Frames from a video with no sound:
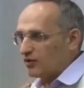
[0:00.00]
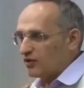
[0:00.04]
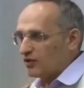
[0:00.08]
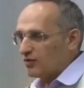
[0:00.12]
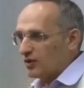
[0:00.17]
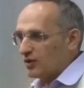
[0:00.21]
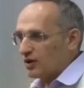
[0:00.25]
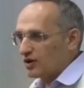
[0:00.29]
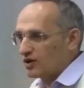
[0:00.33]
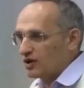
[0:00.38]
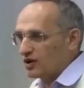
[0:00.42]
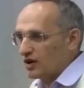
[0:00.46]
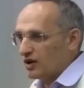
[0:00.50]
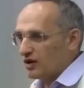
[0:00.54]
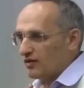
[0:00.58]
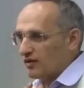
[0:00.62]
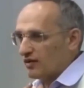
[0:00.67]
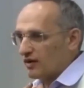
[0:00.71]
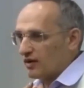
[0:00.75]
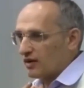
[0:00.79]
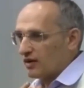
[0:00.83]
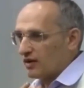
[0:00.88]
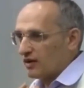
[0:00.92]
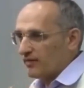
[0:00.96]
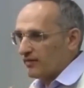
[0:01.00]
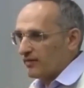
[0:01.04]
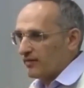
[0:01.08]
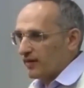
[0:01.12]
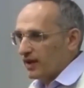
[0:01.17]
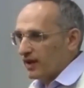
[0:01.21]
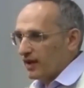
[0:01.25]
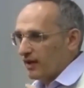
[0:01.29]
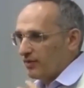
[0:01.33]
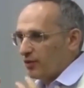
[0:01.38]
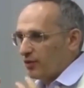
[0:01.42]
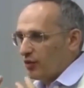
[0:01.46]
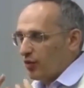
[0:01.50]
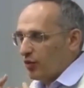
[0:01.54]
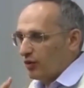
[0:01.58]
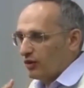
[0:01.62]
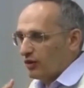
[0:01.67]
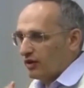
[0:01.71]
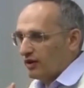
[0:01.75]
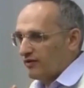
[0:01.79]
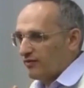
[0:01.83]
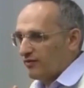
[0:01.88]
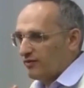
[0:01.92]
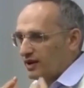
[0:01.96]
My wife says, it's cold
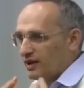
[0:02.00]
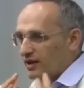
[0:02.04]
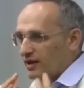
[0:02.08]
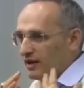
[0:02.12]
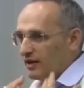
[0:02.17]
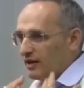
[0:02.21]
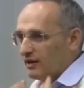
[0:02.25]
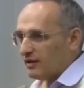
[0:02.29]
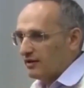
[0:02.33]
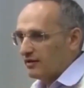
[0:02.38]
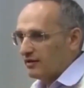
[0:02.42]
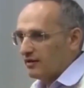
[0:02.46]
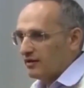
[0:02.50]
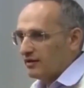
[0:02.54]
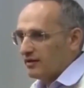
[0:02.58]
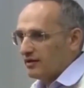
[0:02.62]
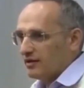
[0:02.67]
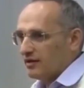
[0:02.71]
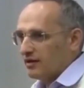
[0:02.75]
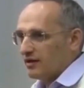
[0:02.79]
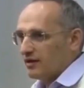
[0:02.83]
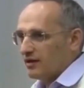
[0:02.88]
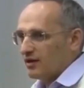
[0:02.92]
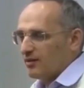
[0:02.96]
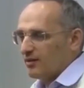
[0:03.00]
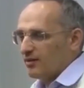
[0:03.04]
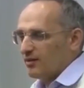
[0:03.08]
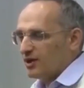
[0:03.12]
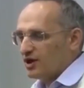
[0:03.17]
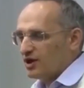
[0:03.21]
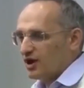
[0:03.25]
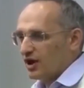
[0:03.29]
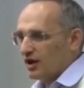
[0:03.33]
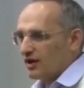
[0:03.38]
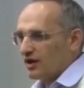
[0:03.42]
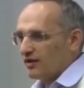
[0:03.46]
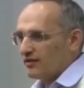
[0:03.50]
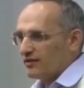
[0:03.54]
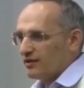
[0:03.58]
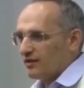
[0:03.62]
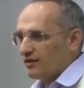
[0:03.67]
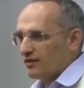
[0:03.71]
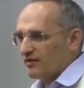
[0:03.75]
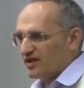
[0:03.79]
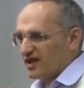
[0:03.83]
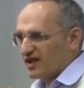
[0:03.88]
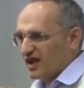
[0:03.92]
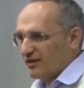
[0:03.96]
in St. Petersburg. I say, but I'm
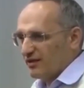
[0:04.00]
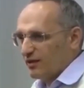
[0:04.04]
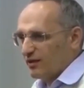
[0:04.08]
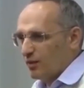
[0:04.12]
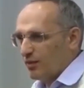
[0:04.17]
hot.